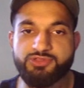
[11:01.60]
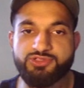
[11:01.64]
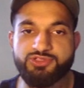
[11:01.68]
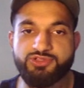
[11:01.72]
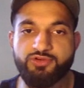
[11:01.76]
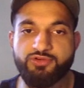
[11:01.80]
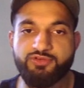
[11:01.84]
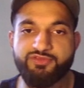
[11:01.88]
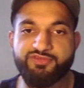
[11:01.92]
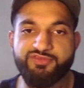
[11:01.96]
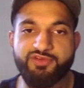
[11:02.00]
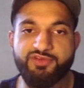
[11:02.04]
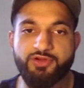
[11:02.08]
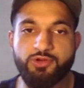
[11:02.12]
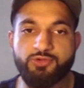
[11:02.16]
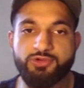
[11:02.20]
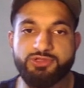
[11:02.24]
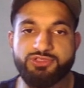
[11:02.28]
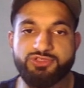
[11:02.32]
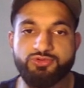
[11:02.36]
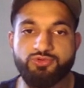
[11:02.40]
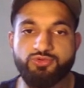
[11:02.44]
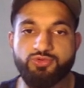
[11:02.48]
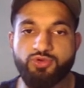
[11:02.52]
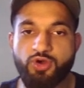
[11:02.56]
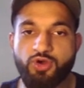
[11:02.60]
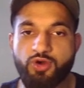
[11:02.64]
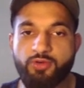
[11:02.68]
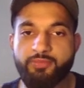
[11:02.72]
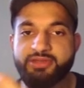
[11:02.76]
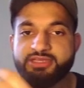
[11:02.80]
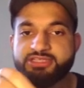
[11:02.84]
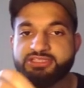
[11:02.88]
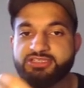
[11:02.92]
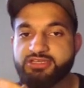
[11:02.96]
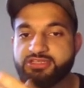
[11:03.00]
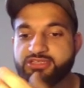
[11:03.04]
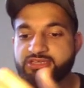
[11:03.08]
so followers who
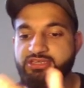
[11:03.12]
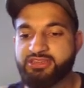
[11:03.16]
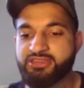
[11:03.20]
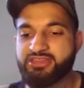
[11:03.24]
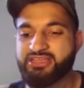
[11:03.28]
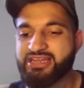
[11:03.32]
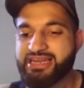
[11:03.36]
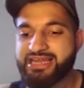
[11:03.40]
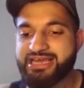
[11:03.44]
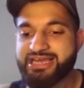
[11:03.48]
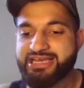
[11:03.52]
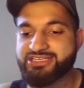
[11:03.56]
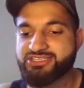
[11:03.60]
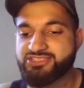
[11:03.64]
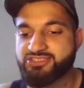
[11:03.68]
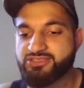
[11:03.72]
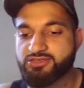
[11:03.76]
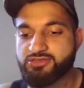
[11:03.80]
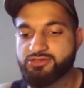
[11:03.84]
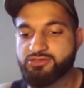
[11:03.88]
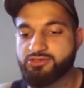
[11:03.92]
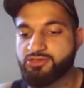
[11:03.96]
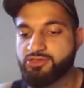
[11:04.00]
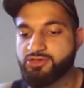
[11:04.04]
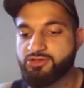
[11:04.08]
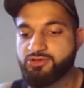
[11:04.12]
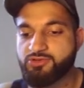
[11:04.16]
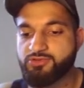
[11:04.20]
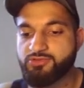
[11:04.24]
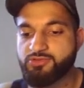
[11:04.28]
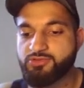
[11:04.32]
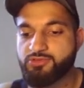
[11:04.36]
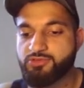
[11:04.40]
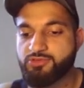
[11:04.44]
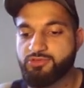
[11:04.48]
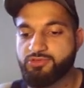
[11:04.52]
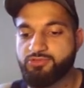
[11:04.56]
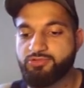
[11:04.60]
commented in the last, you know,
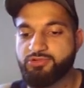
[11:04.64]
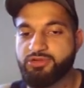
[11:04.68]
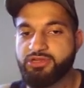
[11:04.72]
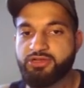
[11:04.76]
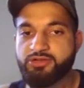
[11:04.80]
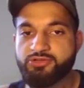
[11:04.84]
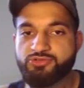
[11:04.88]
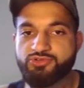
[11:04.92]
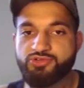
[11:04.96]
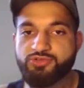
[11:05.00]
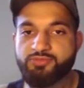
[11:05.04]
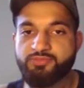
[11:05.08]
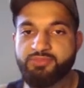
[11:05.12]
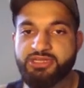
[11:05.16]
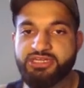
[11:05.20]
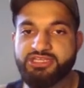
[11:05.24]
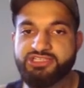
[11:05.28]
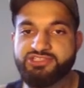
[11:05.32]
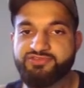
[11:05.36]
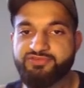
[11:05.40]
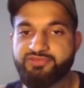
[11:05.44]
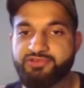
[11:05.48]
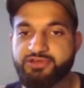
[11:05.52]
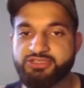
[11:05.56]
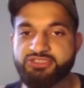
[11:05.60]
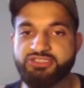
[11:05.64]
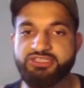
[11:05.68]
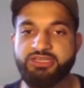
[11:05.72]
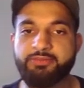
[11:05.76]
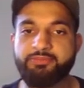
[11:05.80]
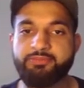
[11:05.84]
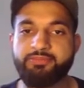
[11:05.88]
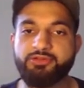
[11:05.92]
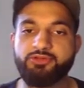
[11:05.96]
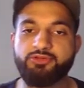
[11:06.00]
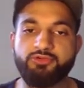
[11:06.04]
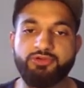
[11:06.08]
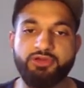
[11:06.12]
three hundred minutes, for
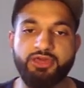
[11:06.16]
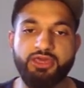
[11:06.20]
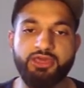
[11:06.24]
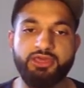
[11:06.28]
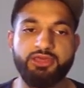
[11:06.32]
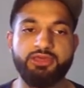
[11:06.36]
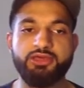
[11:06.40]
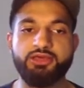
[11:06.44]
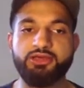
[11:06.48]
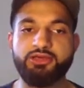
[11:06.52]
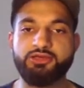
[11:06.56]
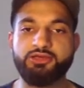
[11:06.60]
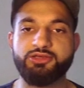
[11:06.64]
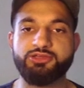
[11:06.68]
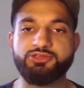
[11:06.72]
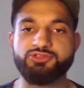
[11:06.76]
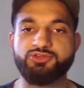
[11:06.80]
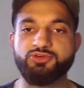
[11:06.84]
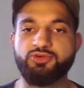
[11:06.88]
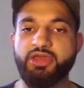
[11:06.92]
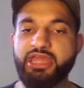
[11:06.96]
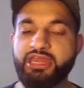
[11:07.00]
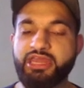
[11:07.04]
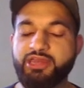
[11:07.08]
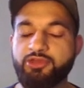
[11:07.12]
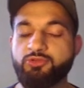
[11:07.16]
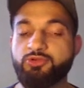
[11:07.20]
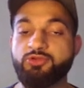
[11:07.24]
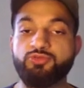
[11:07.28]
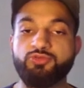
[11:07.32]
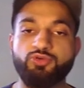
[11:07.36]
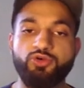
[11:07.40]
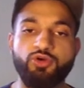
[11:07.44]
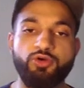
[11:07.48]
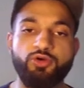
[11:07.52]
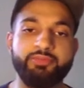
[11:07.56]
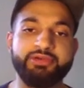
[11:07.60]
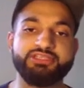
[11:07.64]
example. Okay, so anyone
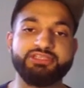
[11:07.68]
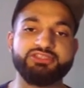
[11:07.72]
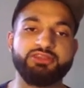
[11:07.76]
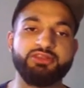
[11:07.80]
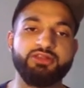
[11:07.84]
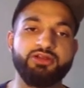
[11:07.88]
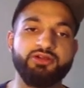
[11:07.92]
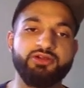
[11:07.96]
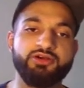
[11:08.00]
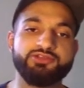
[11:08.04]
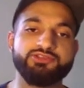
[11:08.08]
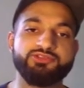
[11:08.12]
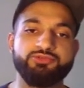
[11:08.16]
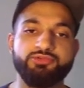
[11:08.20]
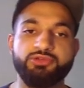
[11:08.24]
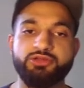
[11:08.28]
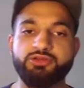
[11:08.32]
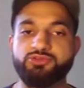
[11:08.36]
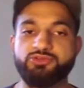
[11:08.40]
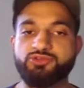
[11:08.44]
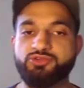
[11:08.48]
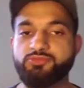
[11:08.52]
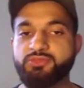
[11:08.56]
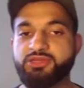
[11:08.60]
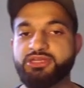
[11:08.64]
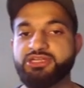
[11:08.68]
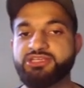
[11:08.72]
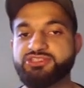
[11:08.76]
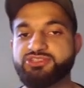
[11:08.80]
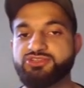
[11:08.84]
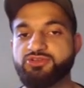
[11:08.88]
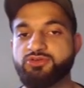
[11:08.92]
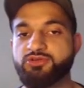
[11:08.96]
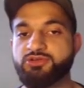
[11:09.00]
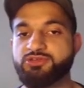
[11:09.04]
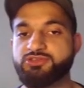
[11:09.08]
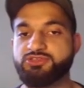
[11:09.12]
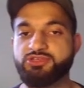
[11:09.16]
who comments in the last three hundred
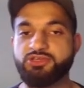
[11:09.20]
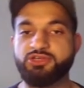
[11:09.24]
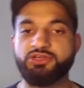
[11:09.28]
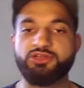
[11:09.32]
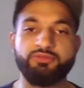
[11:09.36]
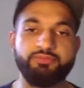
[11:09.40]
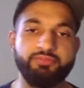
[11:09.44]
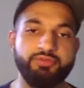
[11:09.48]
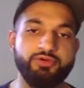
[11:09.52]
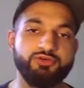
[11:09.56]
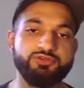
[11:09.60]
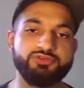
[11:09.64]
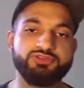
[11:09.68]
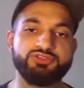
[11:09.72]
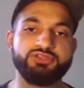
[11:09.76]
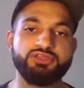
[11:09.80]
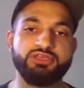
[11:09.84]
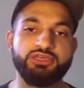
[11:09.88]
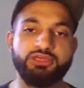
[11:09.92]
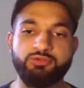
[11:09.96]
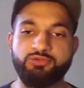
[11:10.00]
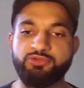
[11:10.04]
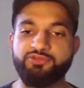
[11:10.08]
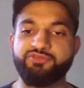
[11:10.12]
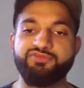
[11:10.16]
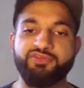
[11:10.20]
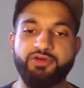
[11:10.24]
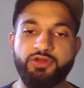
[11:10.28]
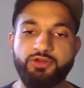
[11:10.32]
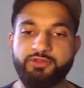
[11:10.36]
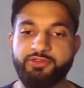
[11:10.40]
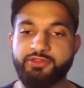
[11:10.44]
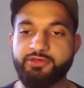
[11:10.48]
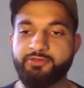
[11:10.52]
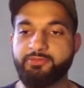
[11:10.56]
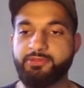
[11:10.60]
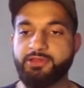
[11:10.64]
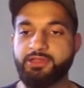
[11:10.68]
minutes on a certain post, it will follow
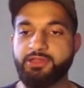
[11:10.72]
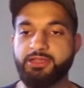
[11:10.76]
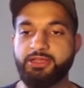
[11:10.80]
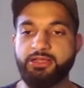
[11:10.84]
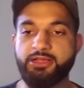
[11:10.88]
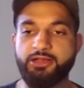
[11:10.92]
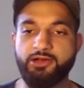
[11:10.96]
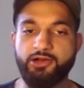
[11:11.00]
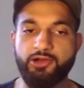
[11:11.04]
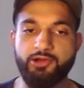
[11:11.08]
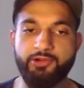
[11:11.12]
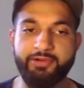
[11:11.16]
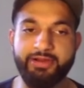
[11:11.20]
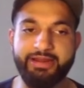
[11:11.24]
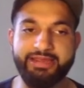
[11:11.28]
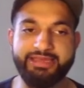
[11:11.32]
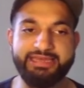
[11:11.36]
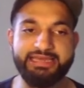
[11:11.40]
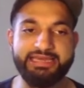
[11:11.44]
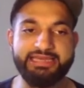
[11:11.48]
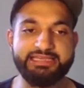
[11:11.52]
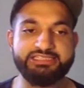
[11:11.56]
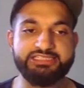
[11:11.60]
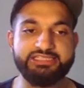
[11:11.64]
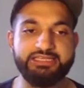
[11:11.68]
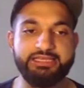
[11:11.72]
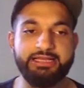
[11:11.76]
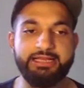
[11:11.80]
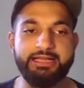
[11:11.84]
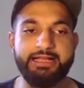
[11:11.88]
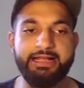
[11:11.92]
them. All right, guys.